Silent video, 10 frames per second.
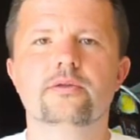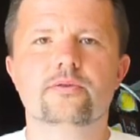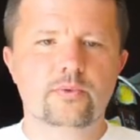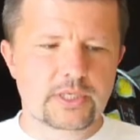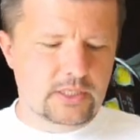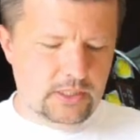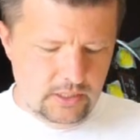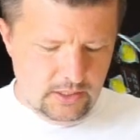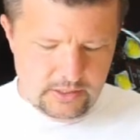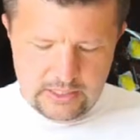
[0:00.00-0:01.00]

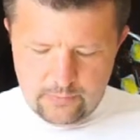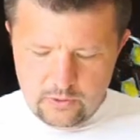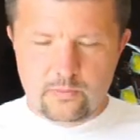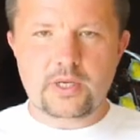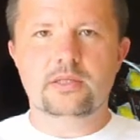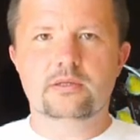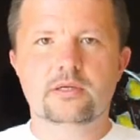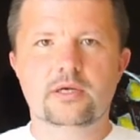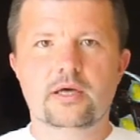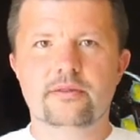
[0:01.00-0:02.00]
371
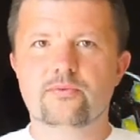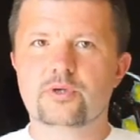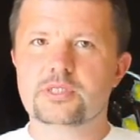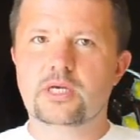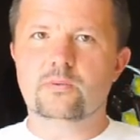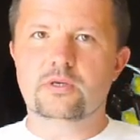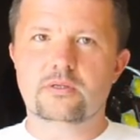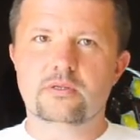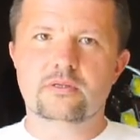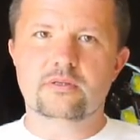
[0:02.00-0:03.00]
and
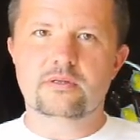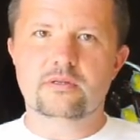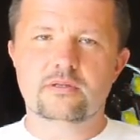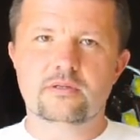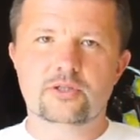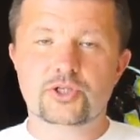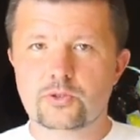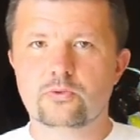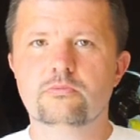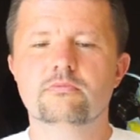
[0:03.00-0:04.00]

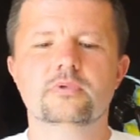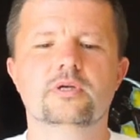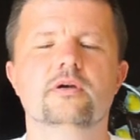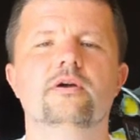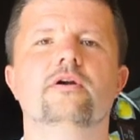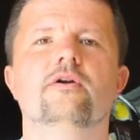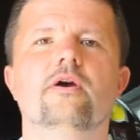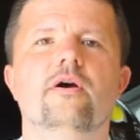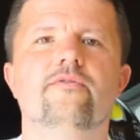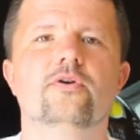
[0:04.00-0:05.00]
372
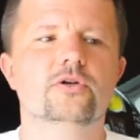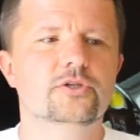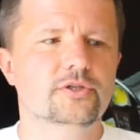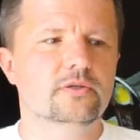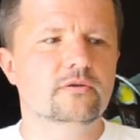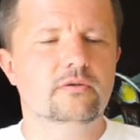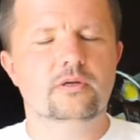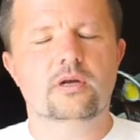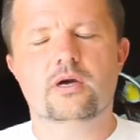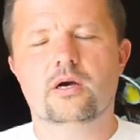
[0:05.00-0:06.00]
version
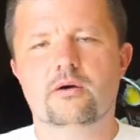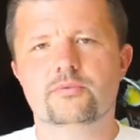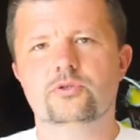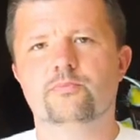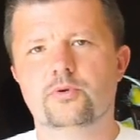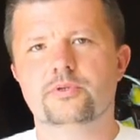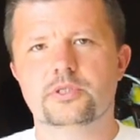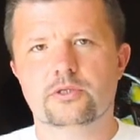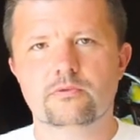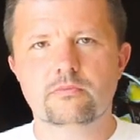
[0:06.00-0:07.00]

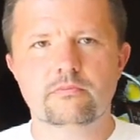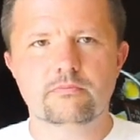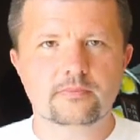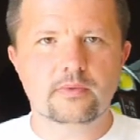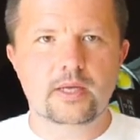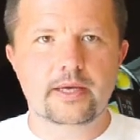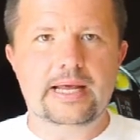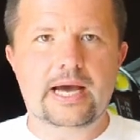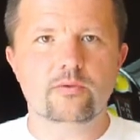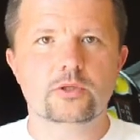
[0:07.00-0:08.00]
2.0, and
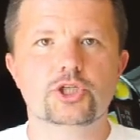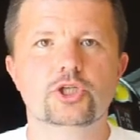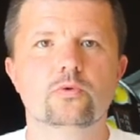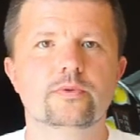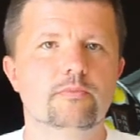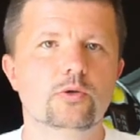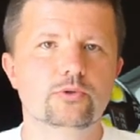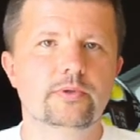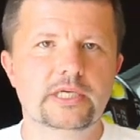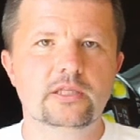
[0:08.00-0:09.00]
I will show the
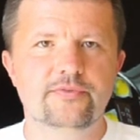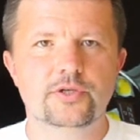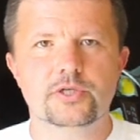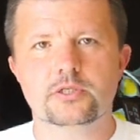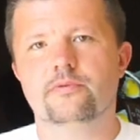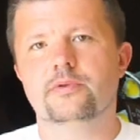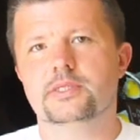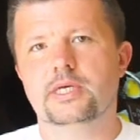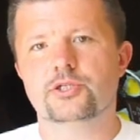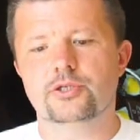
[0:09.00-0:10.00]
most critical features of
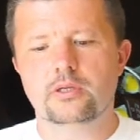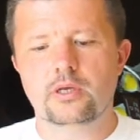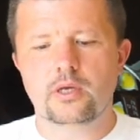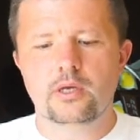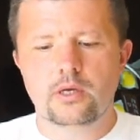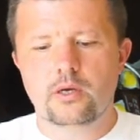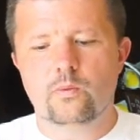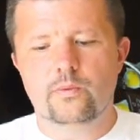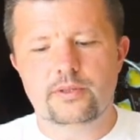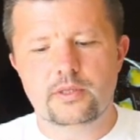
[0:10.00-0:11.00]
this engine
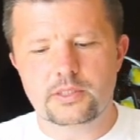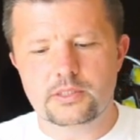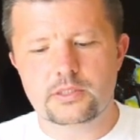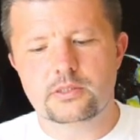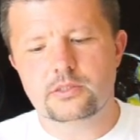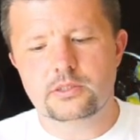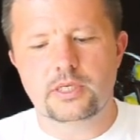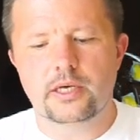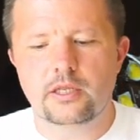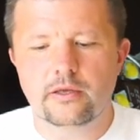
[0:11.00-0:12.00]
with this
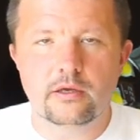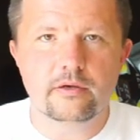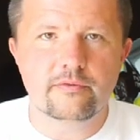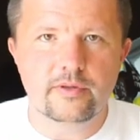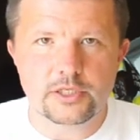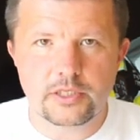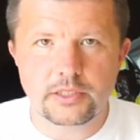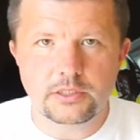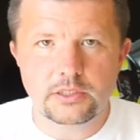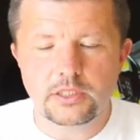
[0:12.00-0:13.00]
tiny
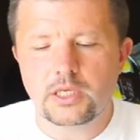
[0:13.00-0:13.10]
flashlight.